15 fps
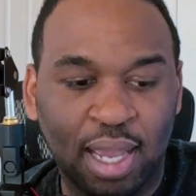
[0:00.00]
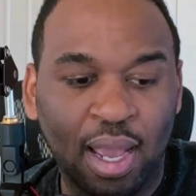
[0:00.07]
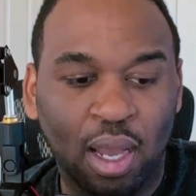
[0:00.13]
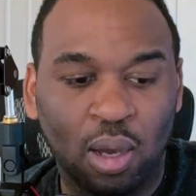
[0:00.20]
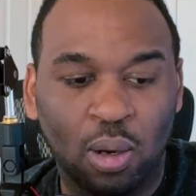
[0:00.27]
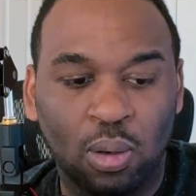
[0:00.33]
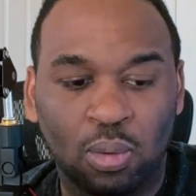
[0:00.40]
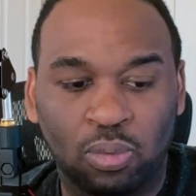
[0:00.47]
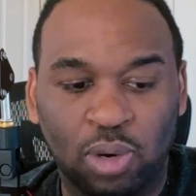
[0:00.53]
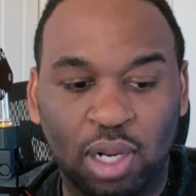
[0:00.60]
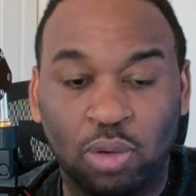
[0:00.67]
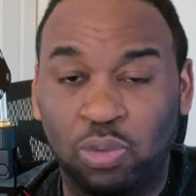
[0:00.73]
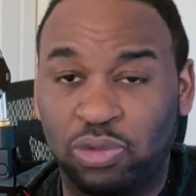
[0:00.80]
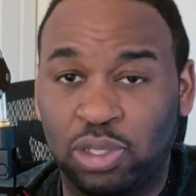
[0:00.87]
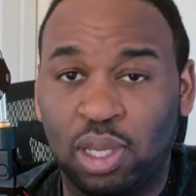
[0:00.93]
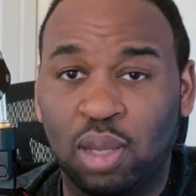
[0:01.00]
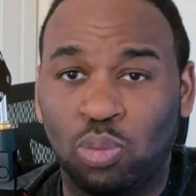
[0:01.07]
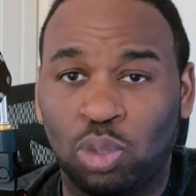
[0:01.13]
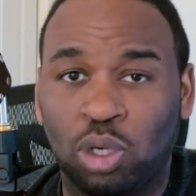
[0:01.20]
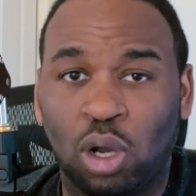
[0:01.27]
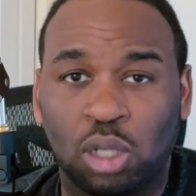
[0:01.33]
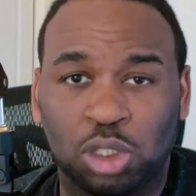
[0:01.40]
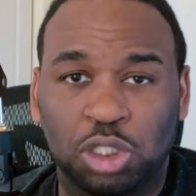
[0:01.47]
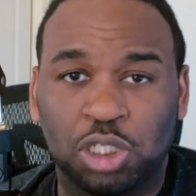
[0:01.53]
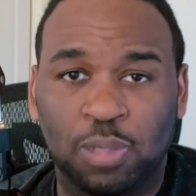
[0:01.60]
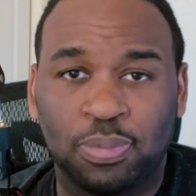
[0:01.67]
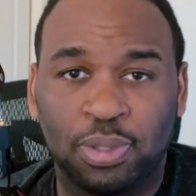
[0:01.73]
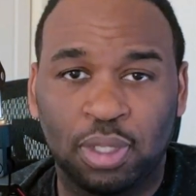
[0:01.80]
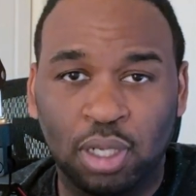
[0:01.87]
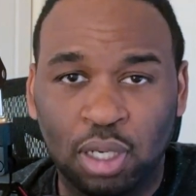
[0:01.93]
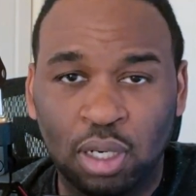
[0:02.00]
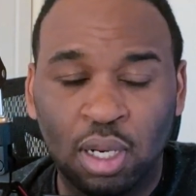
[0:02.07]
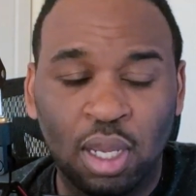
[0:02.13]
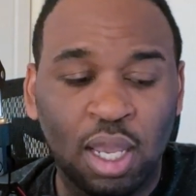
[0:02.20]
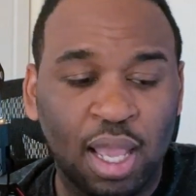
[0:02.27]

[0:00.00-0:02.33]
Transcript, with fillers: now, right, with the M1 Ultra chip in there